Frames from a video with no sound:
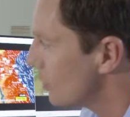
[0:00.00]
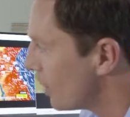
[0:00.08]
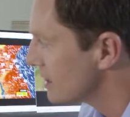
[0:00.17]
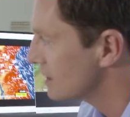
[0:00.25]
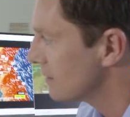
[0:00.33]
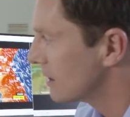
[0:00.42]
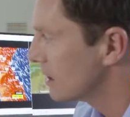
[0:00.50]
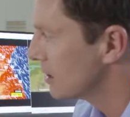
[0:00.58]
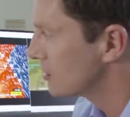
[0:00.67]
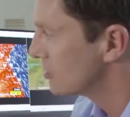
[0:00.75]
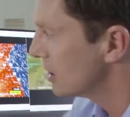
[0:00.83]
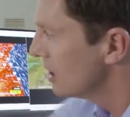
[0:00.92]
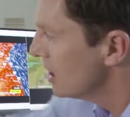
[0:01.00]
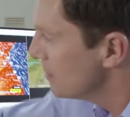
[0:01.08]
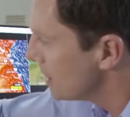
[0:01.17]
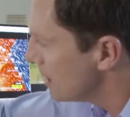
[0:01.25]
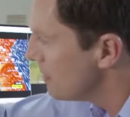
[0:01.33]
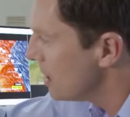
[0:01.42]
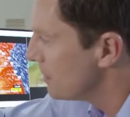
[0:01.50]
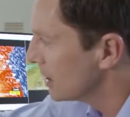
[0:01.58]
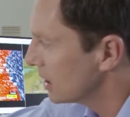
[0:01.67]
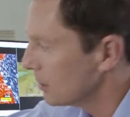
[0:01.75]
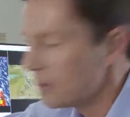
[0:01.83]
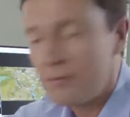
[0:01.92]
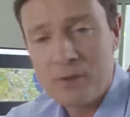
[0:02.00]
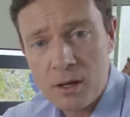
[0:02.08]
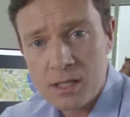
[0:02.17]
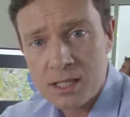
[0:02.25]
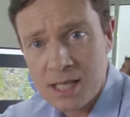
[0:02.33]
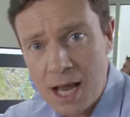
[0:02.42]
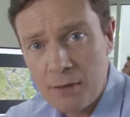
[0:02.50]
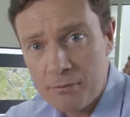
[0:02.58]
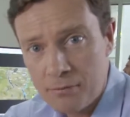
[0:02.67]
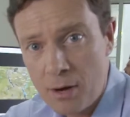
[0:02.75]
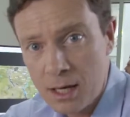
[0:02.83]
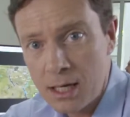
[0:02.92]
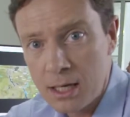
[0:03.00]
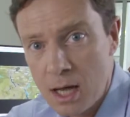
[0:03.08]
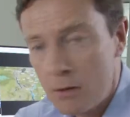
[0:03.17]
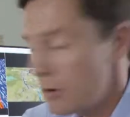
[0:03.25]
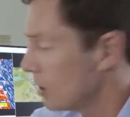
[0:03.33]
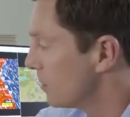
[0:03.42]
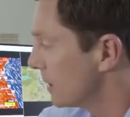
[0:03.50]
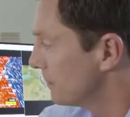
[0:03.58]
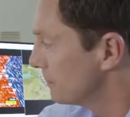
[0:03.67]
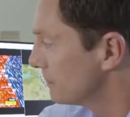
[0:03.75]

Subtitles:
west of the country, but they may be a little bit further south, threatening Nairobi.